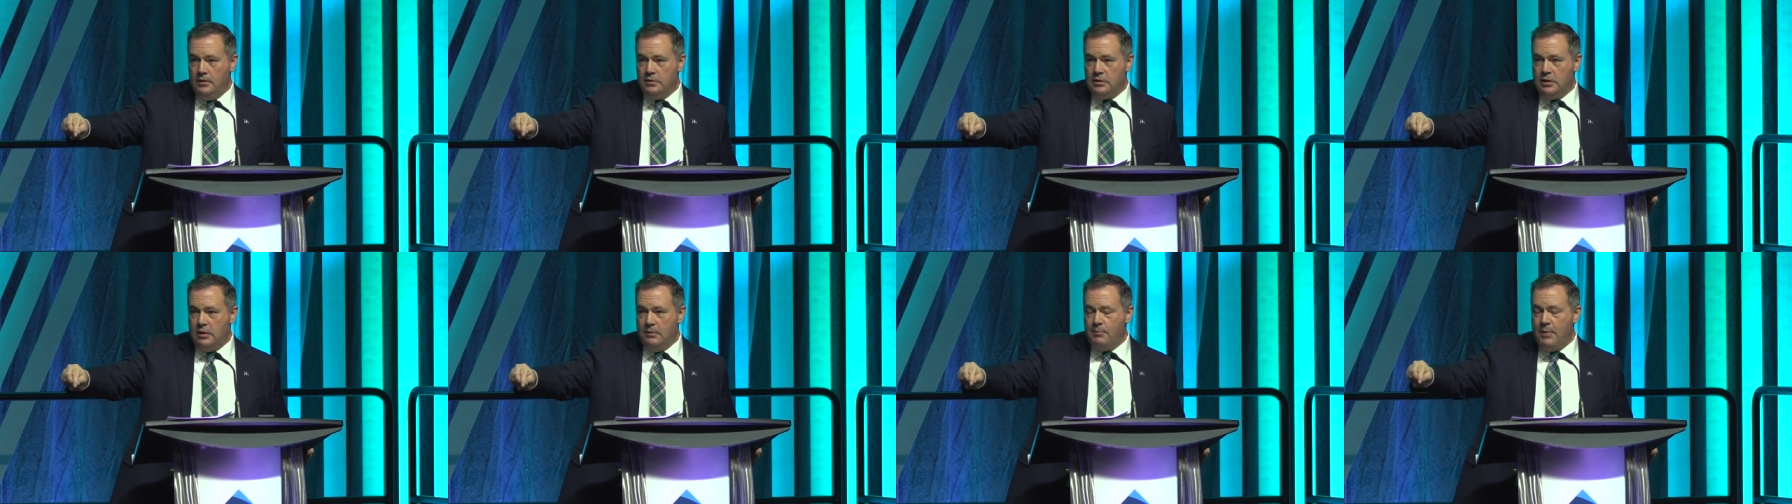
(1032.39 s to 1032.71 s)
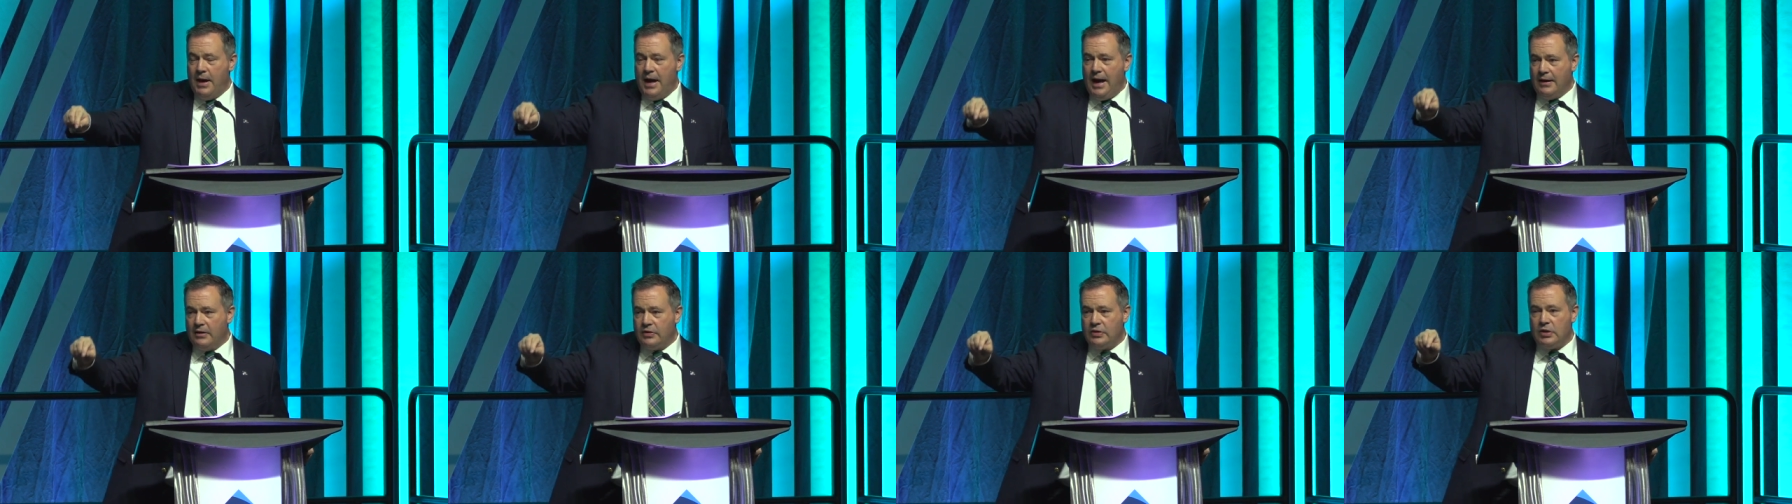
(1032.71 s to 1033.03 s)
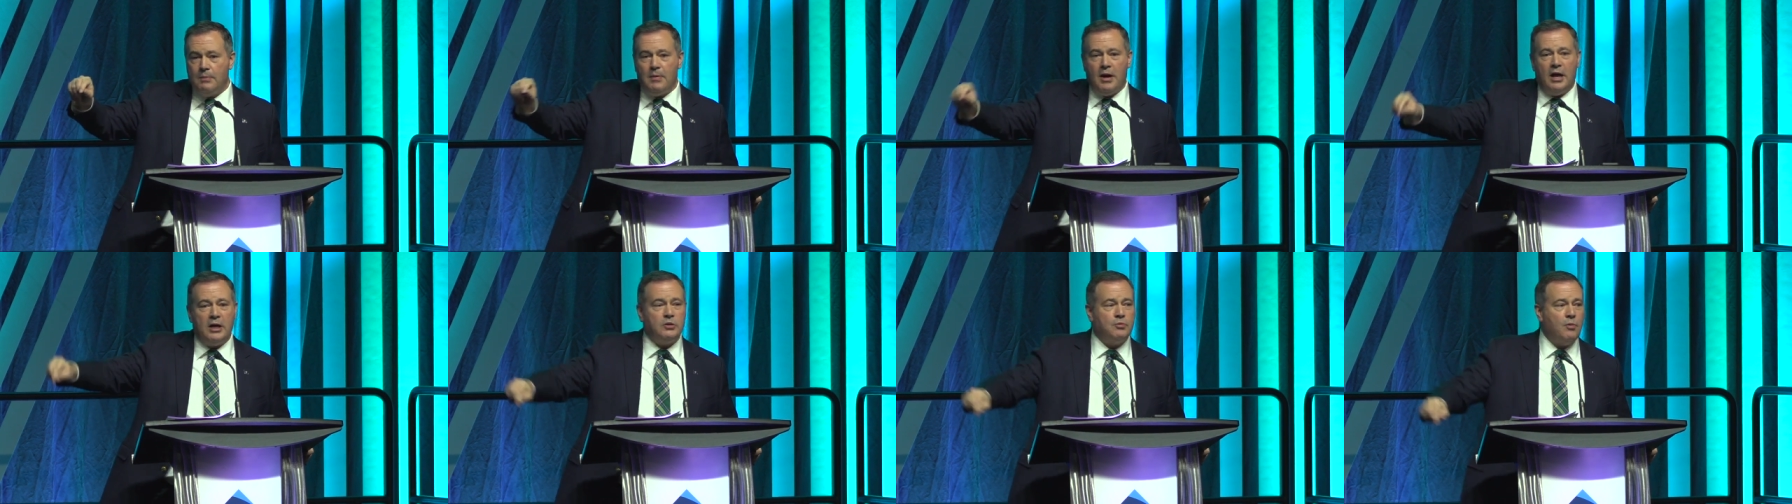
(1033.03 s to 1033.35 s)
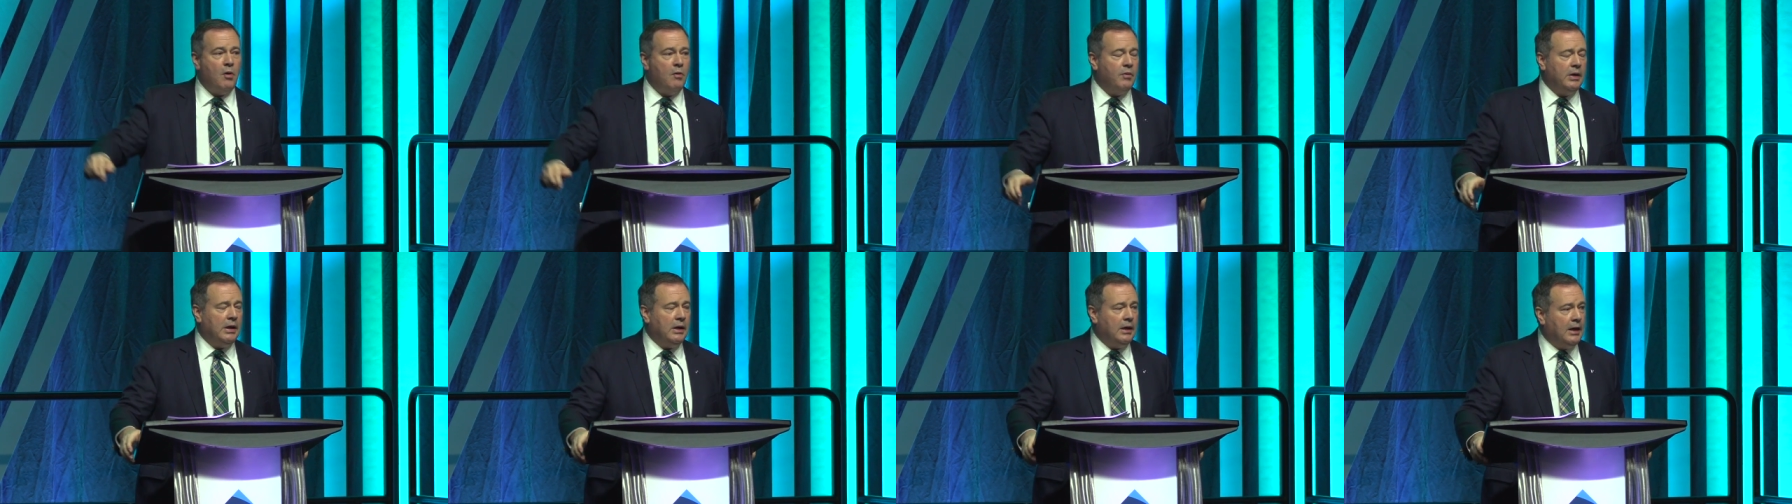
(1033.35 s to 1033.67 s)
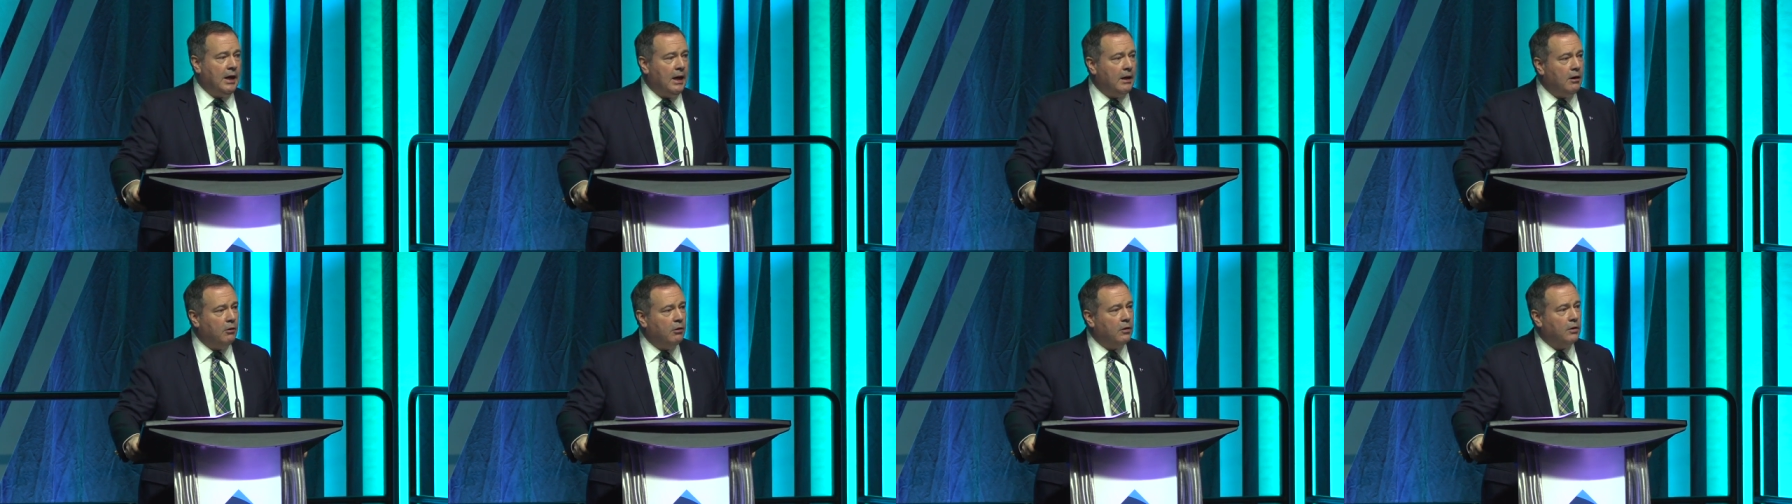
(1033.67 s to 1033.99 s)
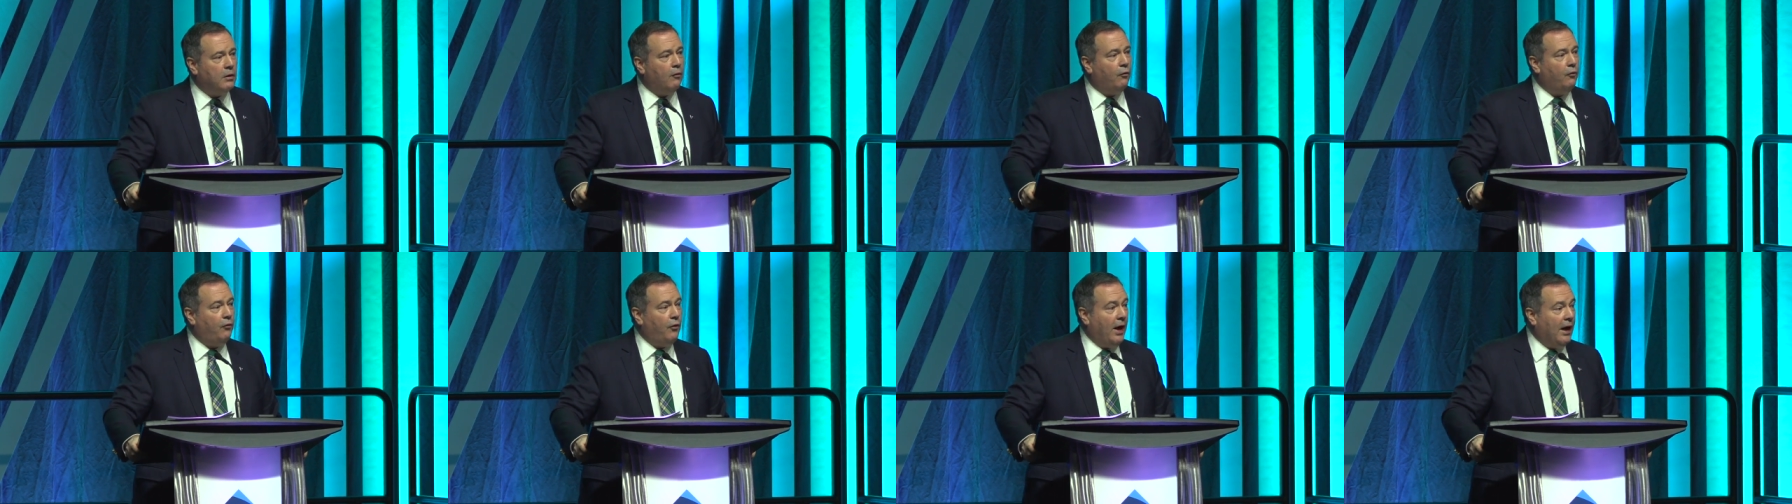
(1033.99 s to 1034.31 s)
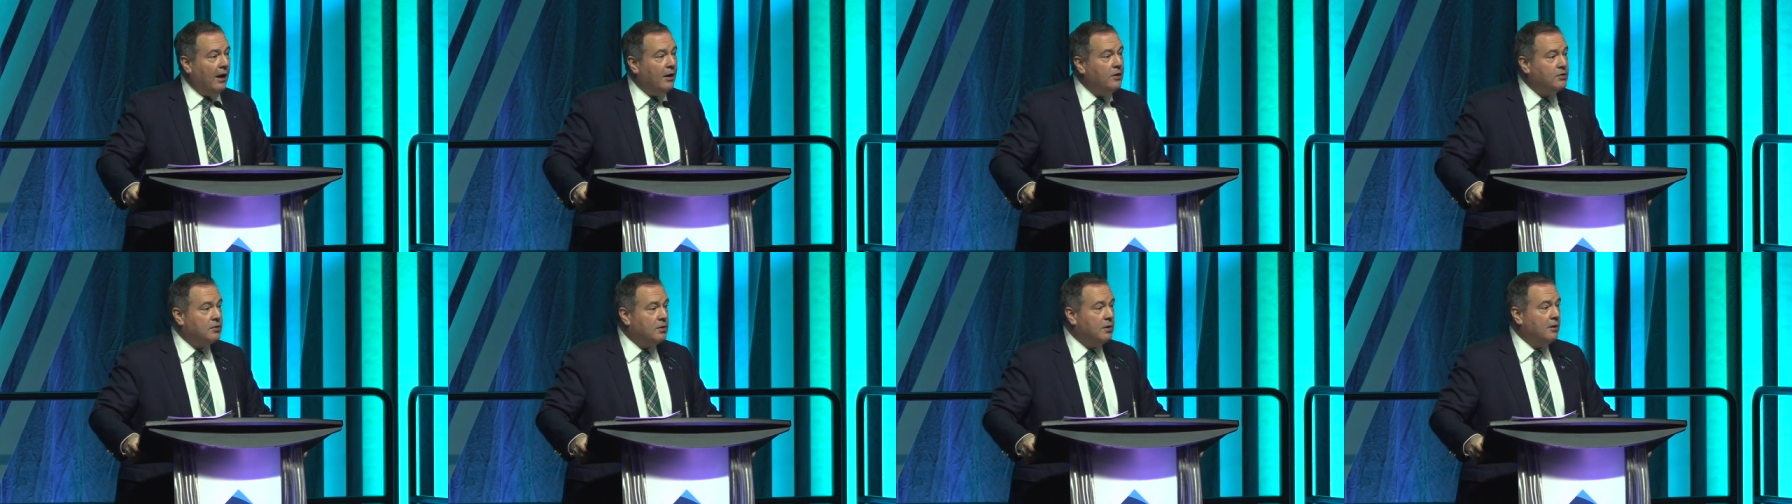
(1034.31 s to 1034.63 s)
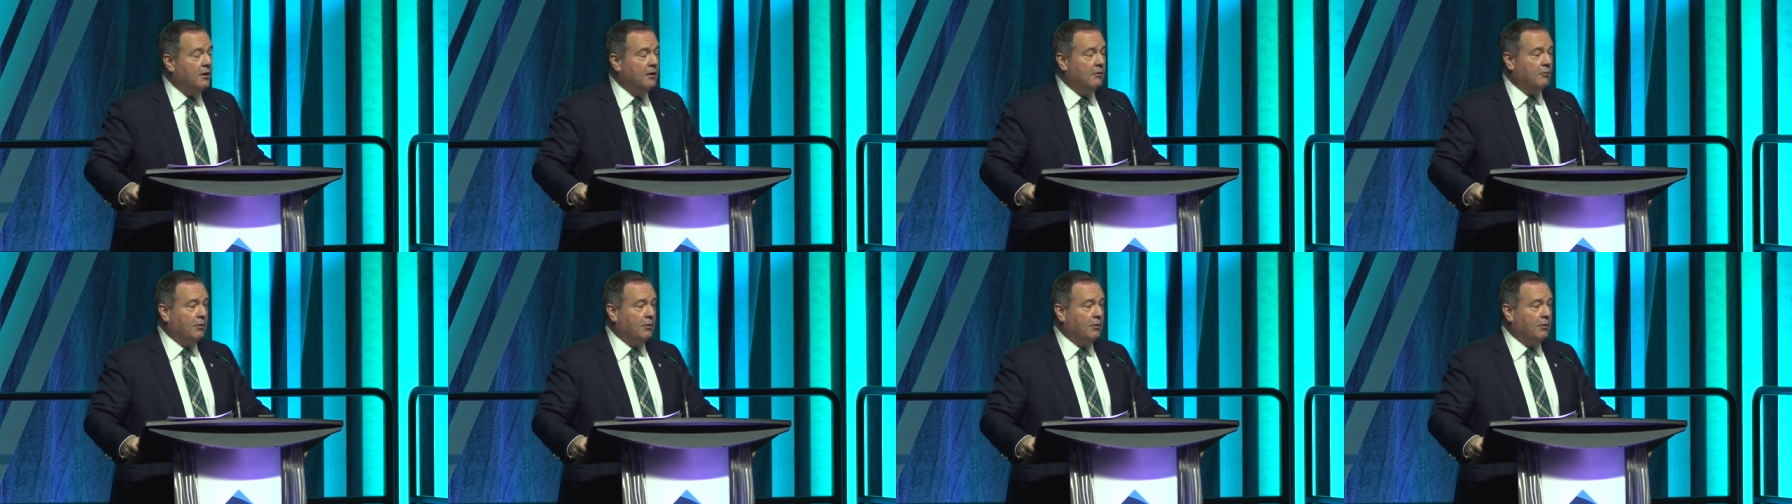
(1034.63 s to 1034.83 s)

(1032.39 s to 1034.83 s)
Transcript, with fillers: to maximize what we can get out of the feds.